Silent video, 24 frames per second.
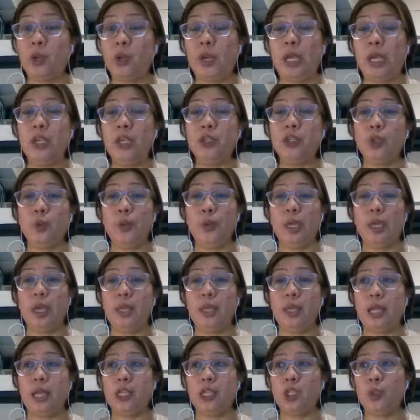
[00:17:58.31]
Okay, so we can
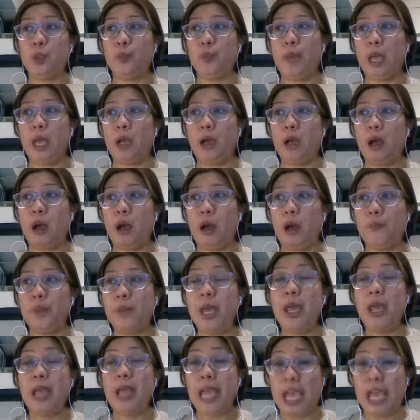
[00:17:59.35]
expect
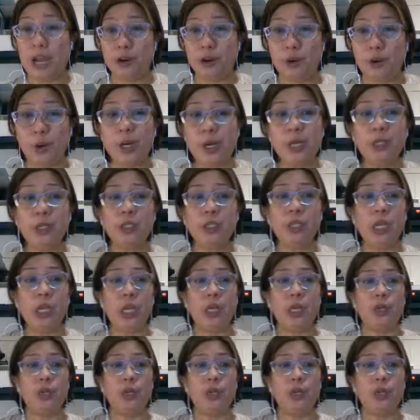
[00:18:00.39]
errors.